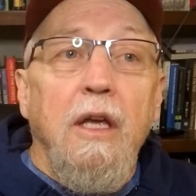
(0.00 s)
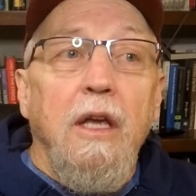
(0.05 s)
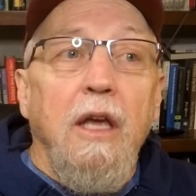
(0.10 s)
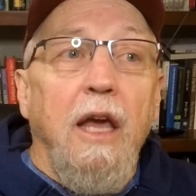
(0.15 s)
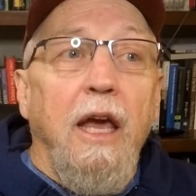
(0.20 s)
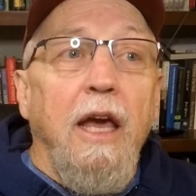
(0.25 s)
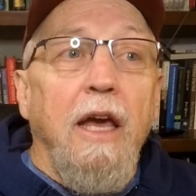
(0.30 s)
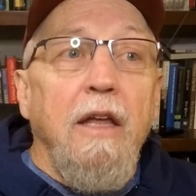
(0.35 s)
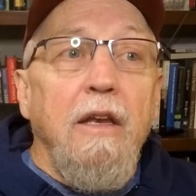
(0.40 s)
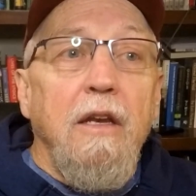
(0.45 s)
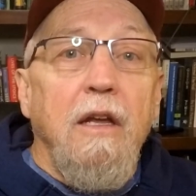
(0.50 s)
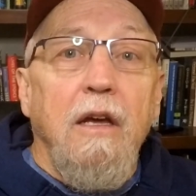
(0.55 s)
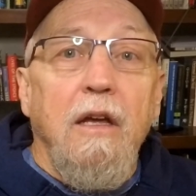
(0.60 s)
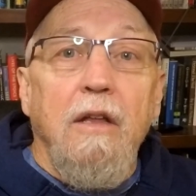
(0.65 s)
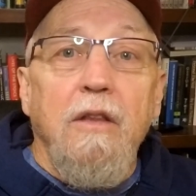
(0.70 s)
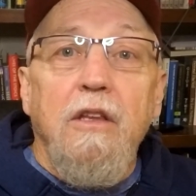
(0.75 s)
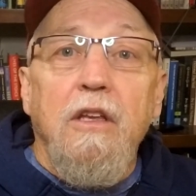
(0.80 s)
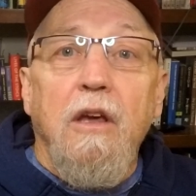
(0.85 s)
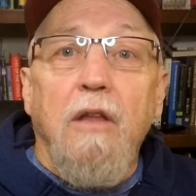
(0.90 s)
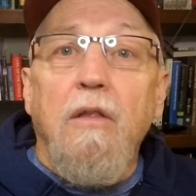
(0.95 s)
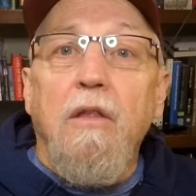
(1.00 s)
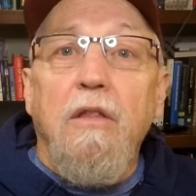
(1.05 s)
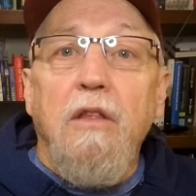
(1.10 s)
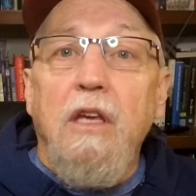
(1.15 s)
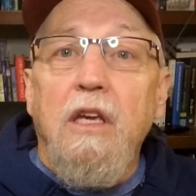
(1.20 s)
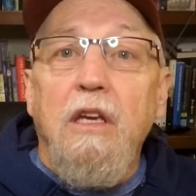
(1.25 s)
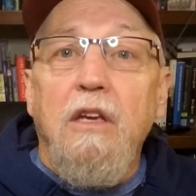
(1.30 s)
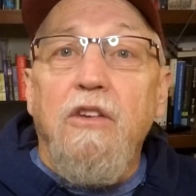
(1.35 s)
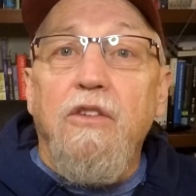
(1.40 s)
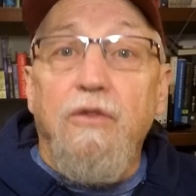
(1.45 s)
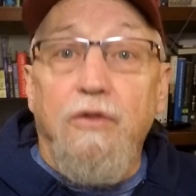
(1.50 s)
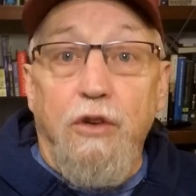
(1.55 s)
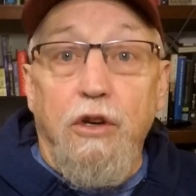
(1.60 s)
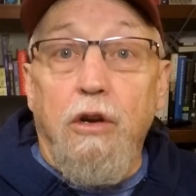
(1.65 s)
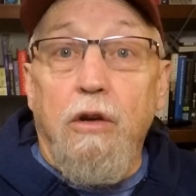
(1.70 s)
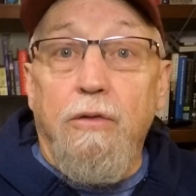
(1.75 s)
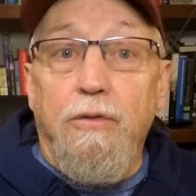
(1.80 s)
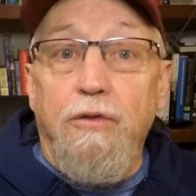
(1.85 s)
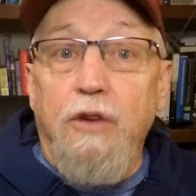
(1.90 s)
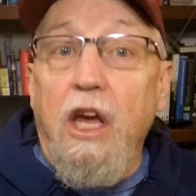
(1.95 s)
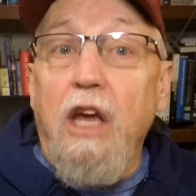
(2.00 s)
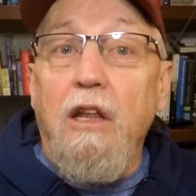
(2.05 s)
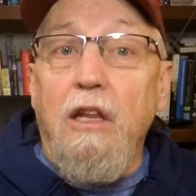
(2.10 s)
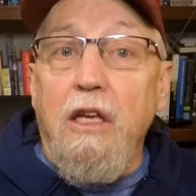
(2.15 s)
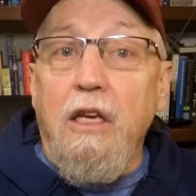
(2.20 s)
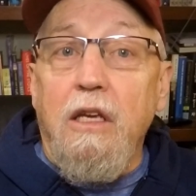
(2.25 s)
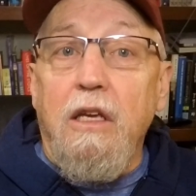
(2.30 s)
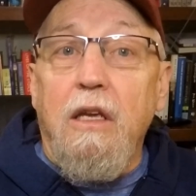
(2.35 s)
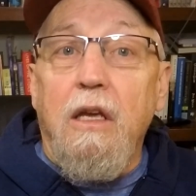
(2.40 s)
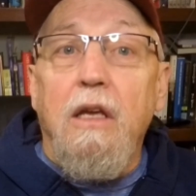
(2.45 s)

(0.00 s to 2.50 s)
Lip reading: And the other thing is fear of failing.